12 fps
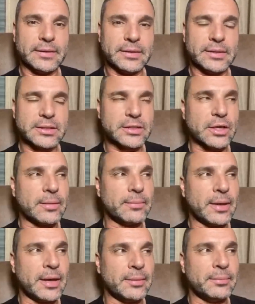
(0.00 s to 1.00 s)
So
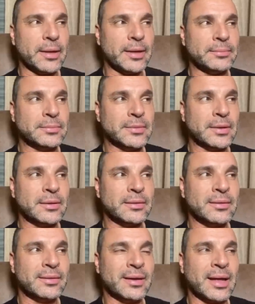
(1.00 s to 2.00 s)

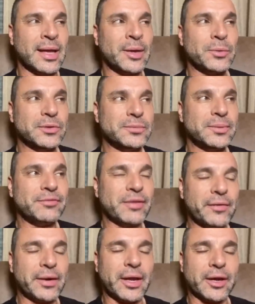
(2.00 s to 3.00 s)
I would be
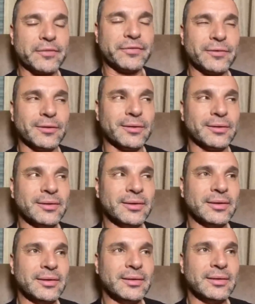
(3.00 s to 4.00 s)
very careful
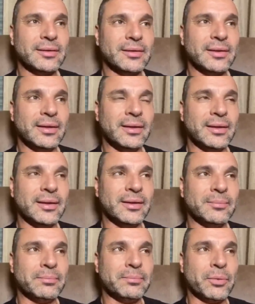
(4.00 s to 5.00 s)

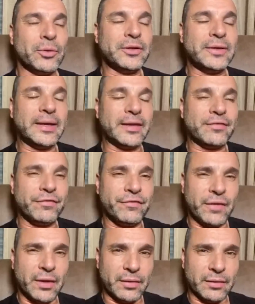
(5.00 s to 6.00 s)
in pointing a
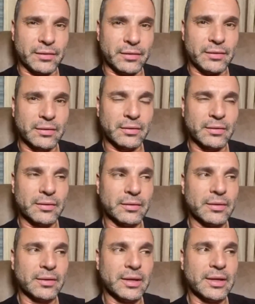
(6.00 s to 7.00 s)
finger
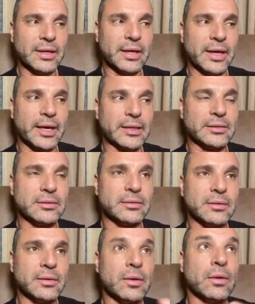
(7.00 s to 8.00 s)
at
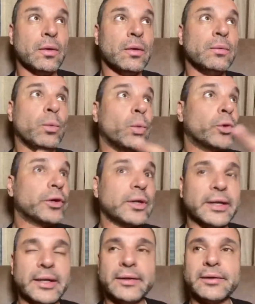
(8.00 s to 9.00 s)
world
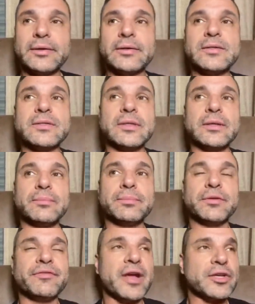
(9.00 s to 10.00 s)
leaders and
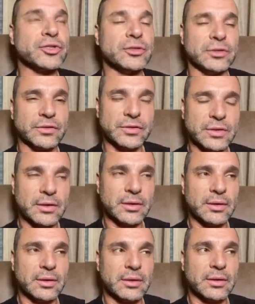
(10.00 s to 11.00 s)
professionals.
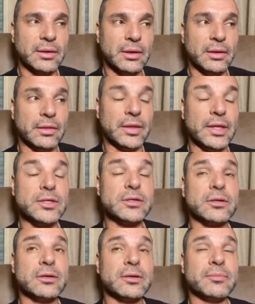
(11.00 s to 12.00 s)
These
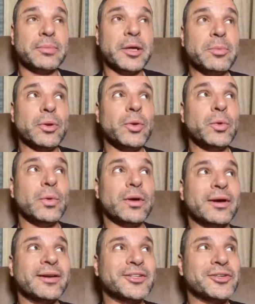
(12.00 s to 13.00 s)
are people who
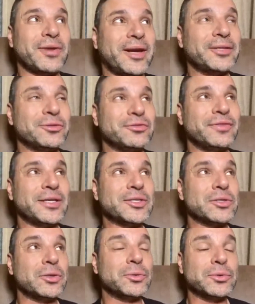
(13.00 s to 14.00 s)
are trying to find
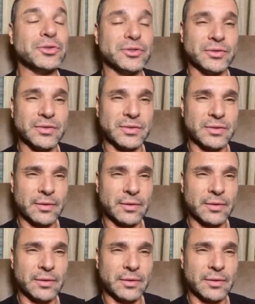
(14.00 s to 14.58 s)
solutions